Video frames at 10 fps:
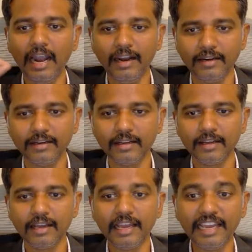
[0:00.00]
and
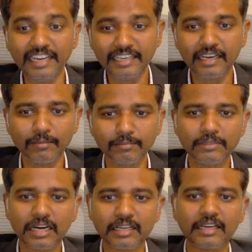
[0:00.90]

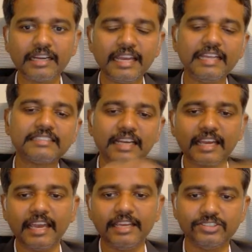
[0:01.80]
income that creates a
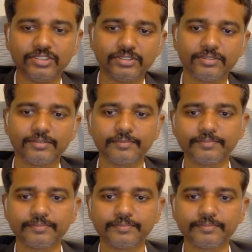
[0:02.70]
cage.